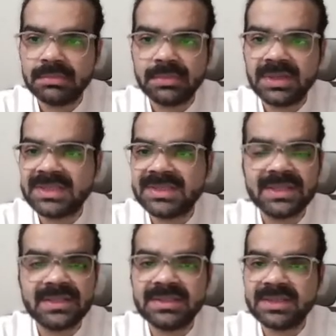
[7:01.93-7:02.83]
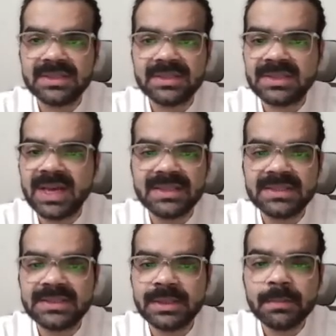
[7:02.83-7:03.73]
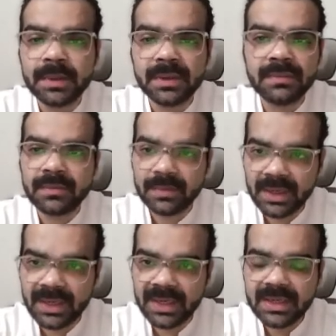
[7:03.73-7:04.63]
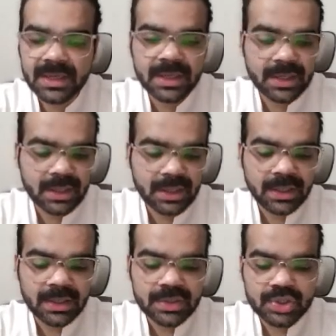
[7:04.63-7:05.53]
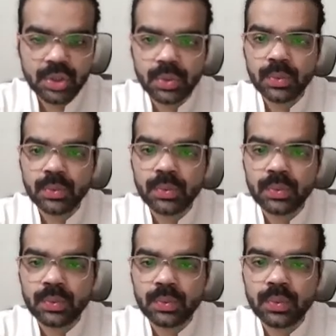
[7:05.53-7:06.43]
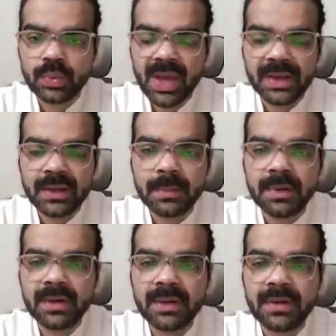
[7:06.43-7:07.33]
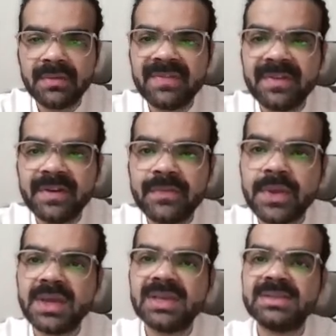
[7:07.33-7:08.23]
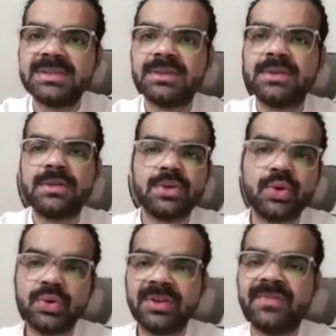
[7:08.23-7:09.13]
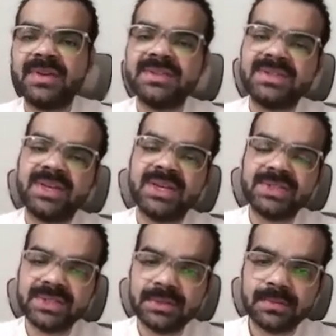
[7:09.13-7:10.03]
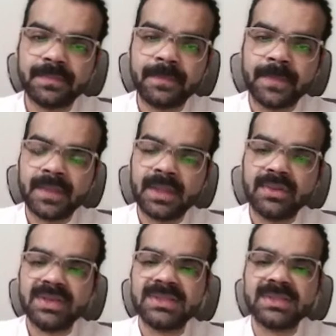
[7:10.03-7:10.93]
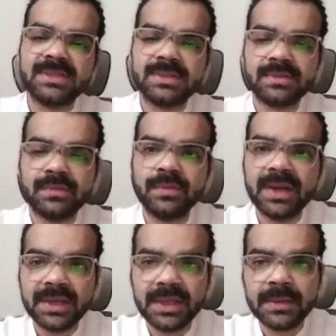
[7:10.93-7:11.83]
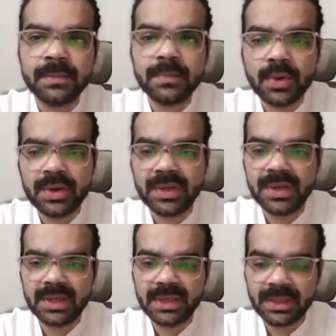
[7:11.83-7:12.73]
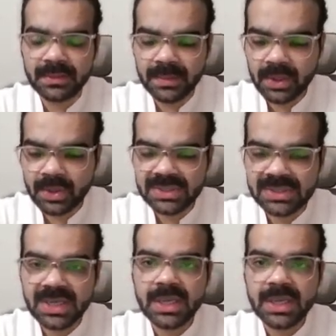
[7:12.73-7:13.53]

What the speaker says: It's just that simple, right? So, and number fifth is no differentiation. Now, this is very important because